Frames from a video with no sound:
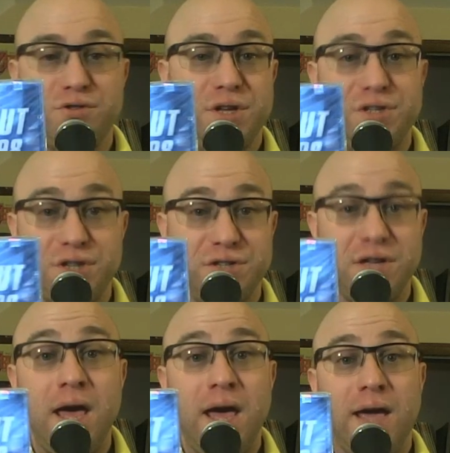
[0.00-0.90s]
So this is
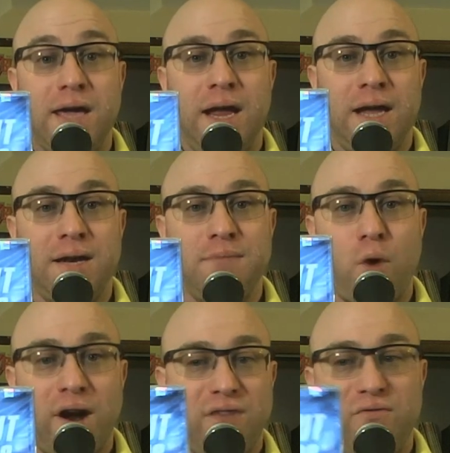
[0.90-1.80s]
getting into
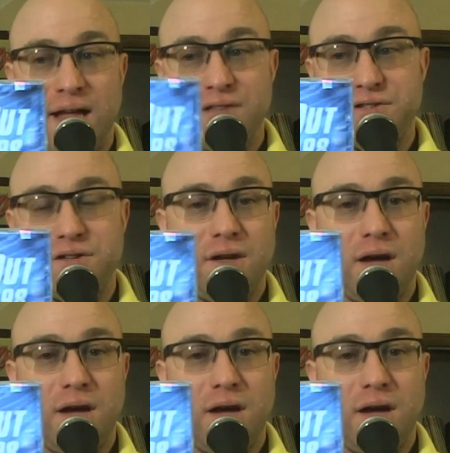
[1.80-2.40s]
more advanced